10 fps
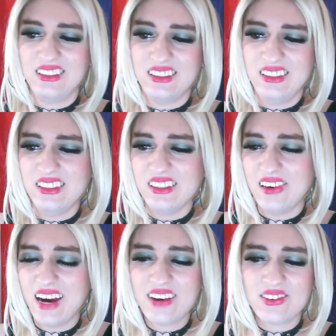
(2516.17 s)
No,
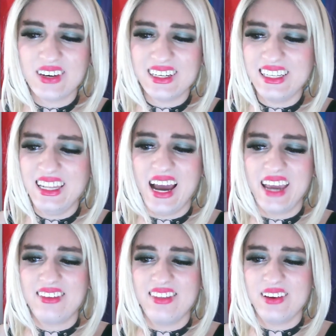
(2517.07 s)
I don't really
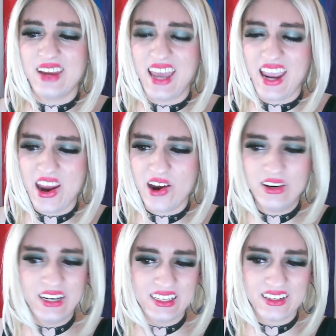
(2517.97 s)
like the hair
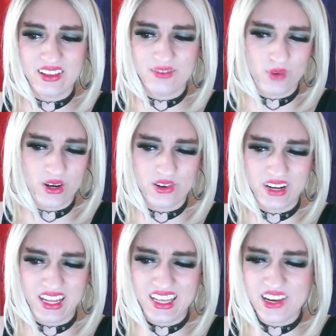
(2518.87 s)
and the weird
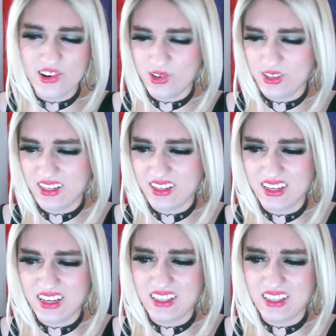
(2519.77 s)
ears, and it's a